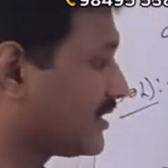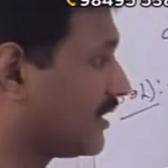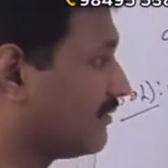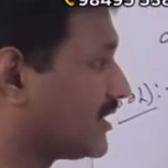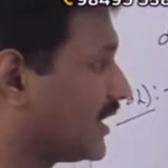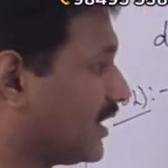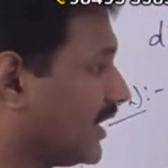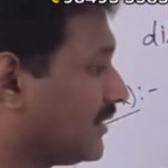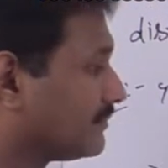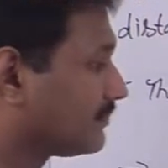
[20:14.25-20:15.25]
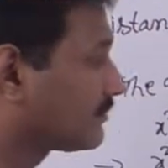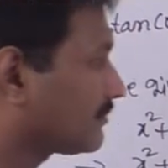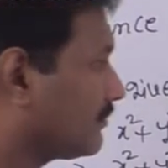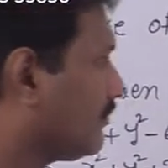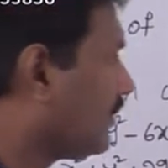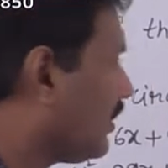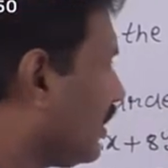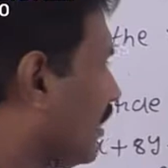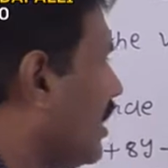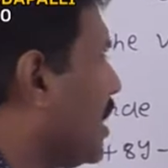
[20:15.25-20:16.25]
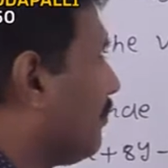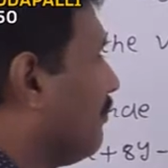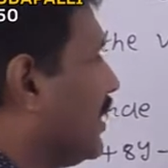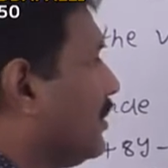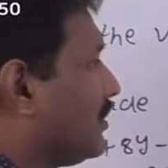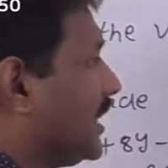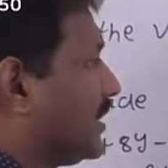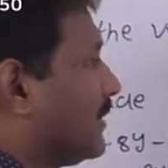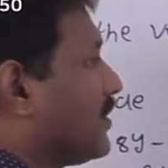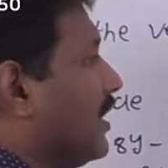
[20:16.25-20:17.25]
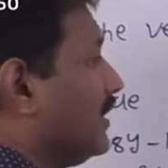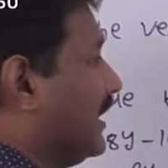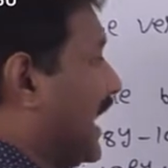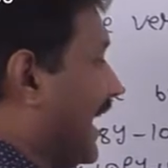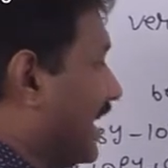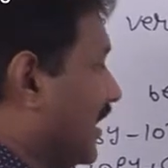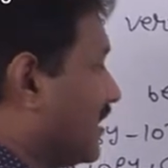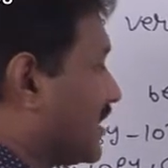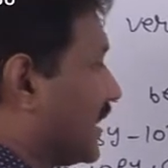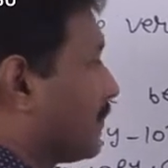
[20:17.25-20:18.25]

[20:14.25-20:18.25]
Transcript: of the circle. We know that diagonals